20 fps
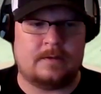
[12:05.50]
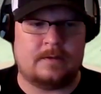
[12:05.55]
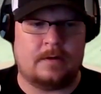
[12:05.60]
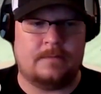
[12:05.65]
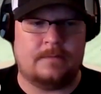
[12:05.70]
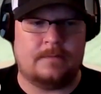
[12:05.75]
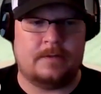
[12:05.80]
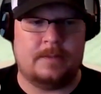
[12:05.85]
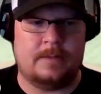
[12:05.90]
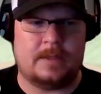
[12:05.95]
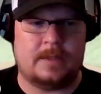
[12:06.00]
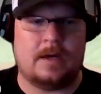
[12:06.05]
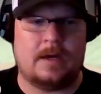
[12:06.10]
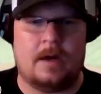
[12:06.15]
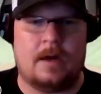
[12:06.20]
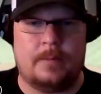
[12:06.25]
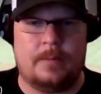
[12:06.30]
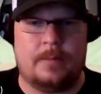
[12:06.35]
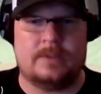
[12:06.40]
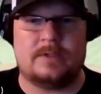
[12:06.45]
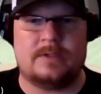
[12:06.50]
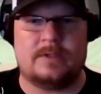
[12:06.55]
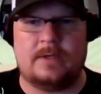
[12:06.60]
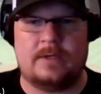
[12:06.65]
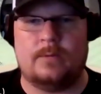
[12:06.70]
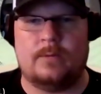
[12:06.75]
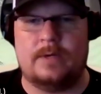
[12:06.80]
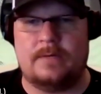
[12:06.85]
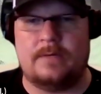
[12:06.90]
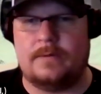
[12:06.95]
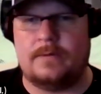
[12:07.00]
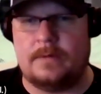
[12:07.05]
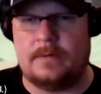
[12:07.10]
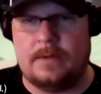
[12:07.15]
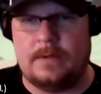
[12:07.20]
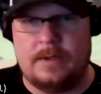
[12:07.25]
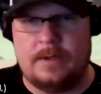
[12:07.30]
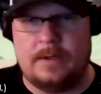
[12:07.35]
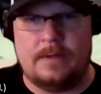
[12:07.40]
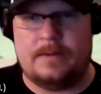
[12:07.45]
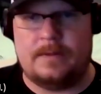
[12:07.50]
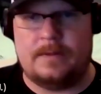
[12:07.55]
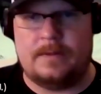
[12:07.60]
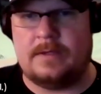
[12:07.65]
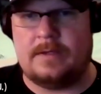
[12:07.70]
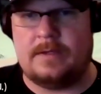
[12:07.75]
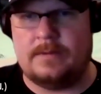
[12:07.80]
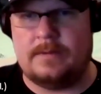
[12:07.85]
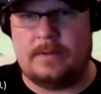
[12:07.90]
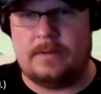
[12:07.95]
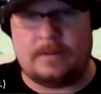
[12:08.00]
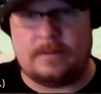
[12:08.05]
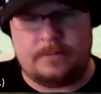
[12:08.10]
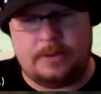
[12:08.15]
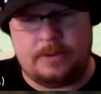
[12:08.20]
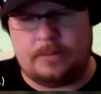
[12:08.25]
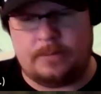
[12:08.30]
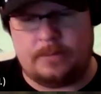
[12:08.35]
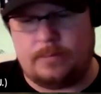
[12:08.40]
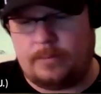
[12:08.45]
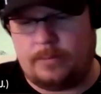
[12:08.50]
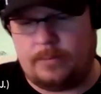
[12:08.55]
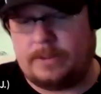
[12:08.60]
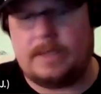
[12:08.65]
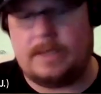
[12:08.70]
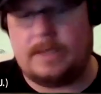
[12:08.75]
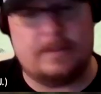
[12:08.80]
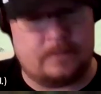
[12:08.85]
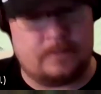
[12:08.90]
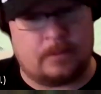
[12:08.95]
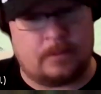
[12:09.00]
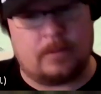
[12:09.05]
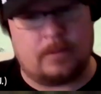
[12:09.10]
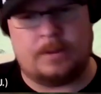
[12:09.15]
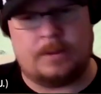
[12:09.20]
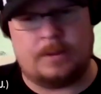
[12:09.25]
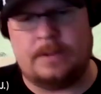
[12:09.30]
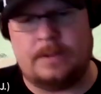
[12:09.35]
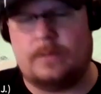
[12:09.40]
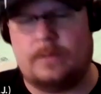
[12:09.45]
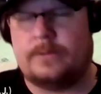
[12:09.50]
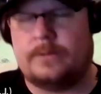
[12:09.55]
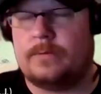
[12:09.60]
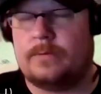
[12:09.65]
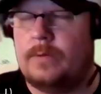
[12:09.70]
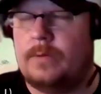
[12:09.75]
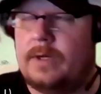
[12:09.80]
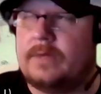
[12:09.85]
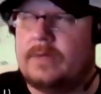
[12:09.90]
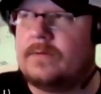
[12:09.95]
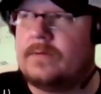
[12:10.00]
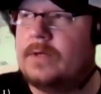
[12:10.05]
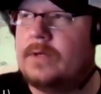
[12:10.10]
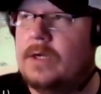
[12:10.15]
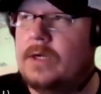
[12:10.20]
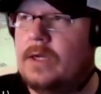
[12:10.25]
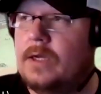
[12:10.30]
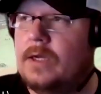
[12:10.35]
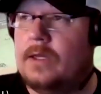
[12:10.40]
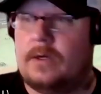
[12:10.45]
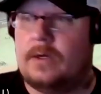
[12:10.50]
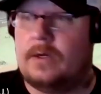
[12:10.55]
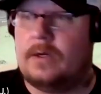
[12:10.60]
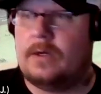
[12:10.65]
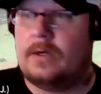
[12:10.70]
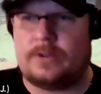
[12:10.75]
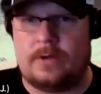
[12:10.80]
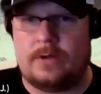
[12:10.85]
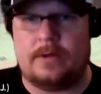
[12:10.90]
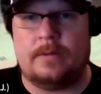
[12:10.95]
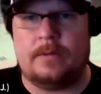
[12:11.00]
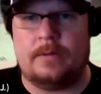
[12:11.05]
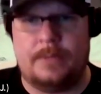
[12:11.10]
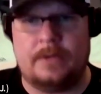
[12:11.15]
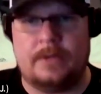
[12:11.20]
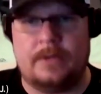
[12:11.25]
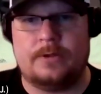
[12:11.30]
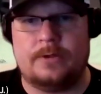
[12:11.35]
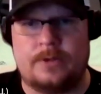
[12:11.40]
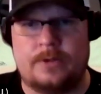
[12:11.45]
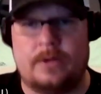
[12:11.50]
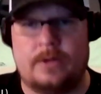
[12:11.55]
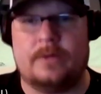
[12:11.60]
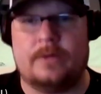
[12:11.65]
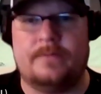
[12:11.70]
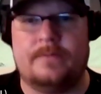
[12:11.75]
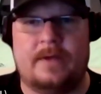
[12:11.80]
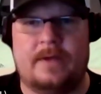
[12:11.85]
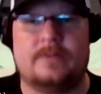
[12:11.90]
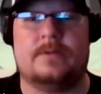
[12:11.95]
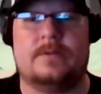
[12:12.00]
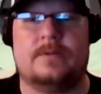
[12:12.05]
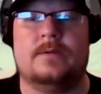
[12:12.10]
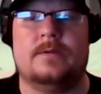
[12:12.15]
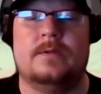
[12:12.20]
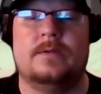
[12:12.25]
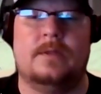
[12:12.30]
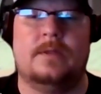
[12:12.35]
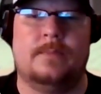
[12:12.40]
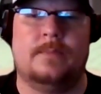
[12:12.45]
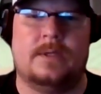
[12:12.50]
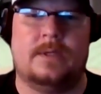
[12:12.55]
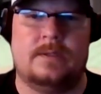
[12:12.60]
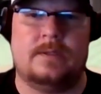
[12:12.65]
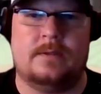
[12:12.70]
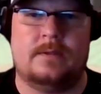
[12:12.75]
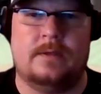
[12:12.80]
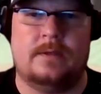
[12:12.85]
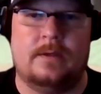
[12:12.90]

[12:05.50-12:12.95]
them to compensate whenever the kids or adults or whatever are stronger, bigger, stronger, faster. But the